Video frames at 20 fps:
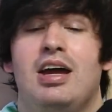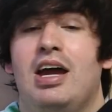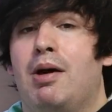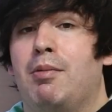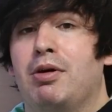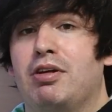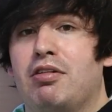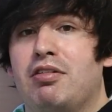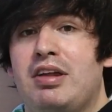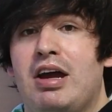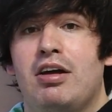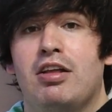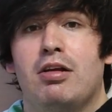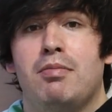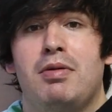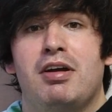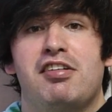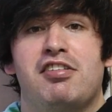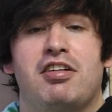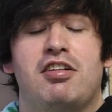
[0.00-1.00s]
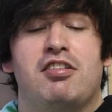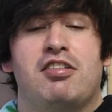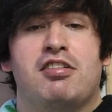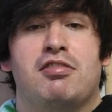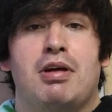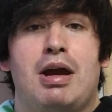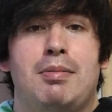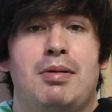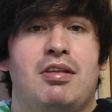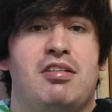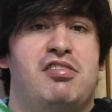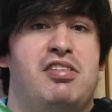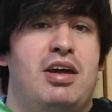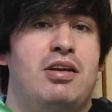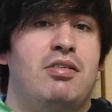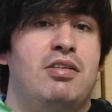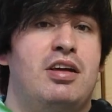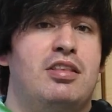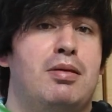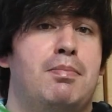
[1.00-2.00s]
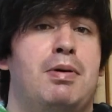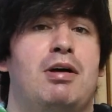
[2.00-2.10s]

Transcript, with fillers: And while you're down there, make sure you subscribe to the channel and hit